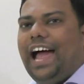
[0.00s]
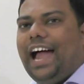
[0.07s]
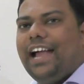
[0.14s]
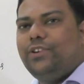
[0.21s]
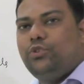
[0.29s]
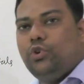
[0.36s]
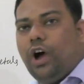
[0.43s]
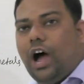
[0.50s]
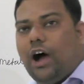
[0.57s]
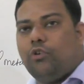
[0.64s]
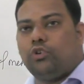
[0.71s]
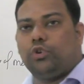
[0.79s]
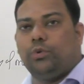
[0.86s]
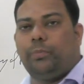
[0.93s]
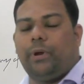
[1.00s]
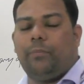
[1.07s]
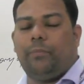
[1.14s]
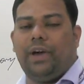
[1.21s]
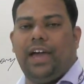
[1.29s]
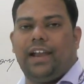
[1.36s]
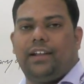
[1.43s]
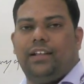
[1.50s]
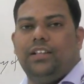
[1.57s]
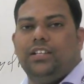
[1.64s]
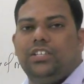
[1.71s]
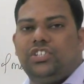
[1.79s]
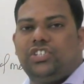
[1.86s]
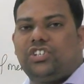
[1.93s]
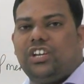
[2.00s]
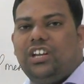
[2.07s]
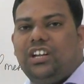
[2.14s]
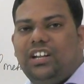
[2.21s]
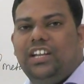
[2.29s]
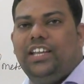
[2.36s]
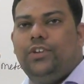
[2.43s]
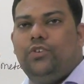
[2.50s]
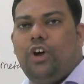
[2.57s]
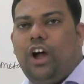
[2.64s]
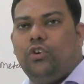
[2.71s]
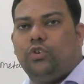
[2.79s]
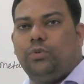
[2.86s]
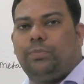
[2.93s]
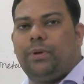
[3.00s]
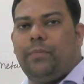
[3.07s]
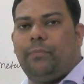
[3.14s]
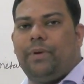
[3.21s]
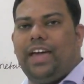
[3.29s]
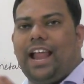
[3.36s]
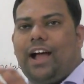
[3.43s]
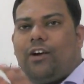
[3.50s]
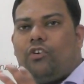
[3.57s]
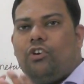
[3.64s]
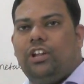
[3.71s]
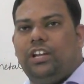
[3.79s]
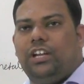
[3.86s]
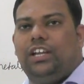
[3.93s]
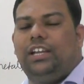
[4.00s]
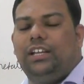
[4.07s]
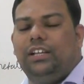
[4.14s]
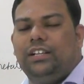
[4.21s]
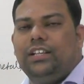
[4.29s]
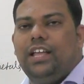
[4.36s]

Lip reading: And you have to prepare strictly, you have to prepare accordingly.